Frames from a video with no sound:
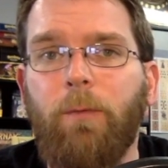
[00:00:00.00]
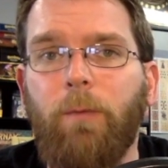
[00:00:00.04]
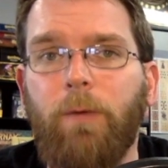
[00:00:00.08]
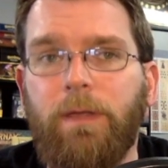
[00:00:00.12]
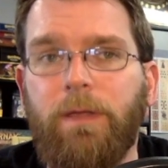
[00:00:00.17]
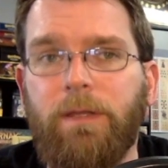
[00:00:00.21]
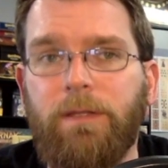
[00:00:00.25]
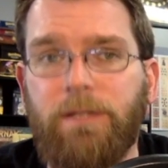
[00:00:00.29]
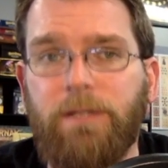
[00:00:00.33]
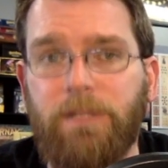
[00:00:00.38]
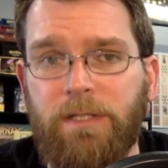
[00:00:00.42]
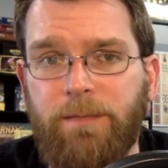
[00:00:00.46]

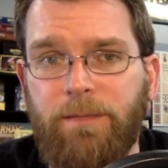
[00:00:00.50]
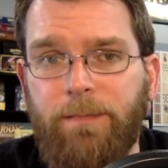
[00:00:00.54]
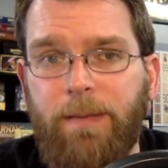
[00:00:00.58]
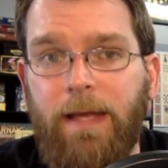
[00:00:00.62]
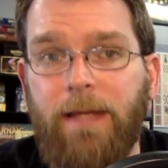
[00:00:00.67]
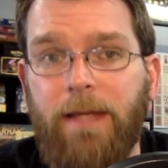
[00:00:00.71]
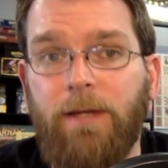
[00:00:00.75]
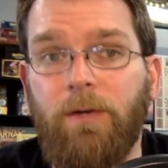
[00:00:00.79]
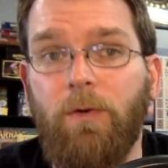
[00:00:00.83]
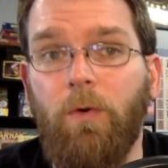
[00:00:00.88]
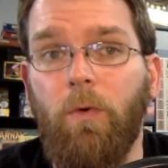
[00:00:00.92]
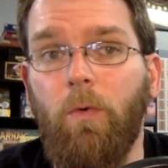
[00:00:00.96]
with
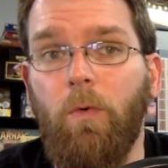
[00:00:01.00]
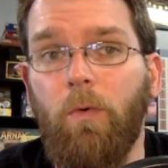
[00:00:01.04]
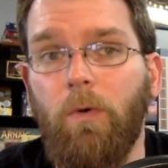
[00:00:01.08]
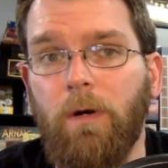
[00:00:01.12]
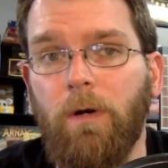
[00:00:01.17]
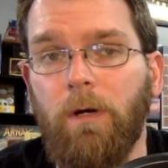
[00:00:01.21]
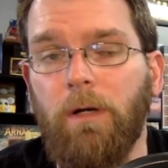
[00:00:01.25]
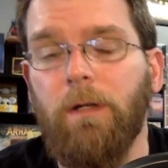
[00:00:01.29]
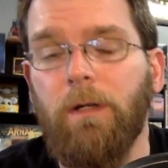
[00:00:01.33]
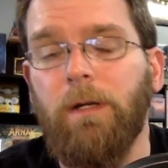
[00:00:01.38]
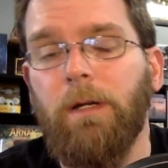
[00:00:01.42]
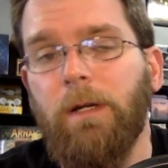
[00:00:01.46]
suspend,
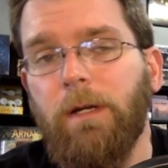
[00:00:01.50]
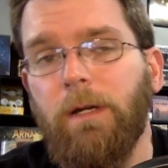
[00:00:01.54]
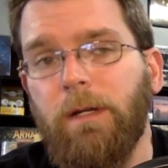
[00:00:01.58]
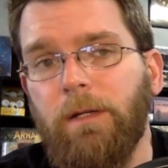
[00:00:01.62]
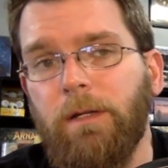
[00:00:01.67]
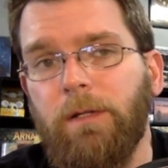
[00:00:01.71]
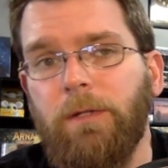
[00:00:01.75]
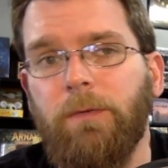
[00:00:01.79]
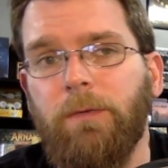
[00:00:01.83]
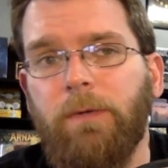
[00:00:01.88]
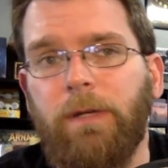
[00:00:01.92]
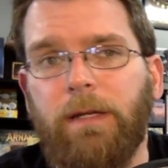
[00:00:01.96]
or
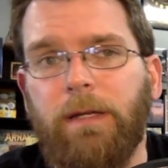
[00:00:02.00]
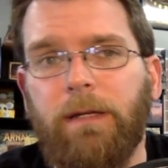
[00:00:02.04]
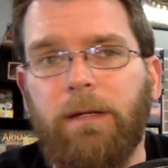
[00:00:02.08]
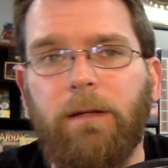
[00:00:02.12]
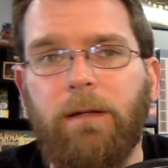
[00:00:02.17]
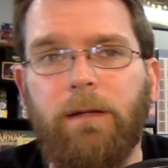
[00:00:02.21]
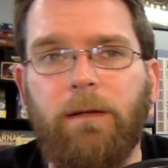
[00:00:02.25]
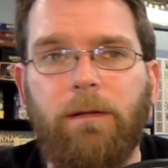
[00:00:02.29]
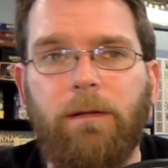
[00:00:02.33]
you can